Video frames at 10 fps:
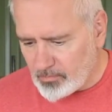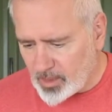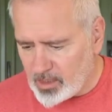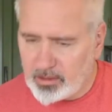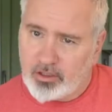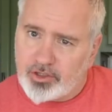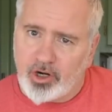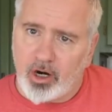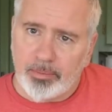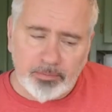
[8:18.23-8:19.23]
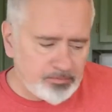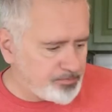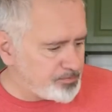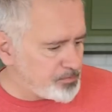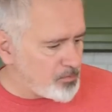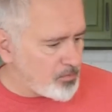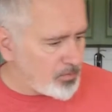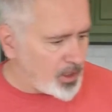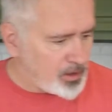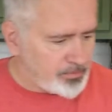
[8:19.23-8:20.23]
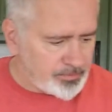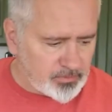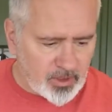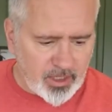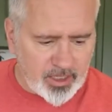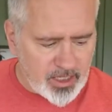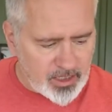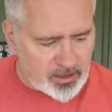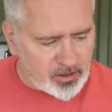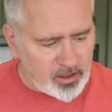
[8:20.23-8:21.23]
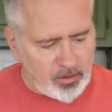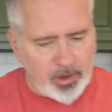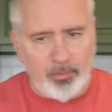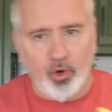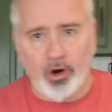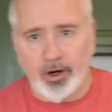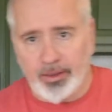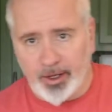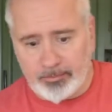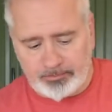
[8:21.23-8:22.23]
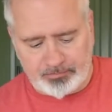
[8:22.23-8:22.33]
A little sharp. I think it needs a little bit more of the